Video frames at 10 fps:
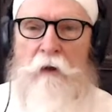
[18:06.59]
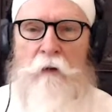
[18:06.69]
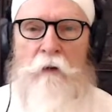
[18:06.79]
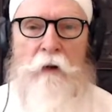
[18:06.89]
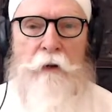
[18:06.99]

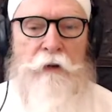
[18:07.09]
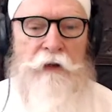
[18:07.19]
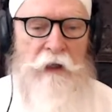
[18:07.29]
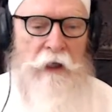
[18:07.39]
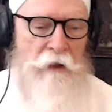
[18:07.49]
while we were
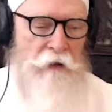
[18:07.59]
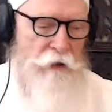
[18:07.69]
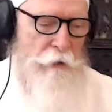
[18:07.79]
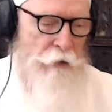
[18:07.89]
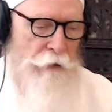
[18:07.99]
singing the
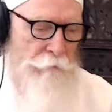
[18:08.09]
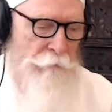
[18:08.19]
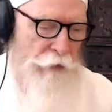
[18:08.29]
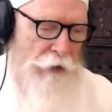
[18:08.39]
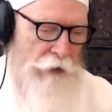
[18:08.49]
shabad.
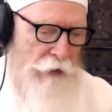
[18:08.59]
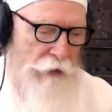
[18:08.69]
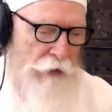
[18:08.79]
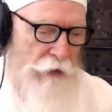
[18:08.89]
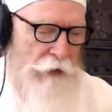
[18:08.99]

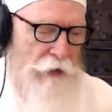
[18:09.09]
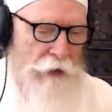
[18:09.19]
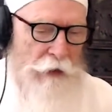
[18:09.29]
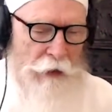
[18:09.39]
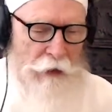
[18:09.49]

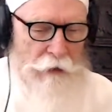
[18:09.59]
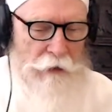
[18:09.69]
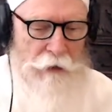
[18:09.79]
And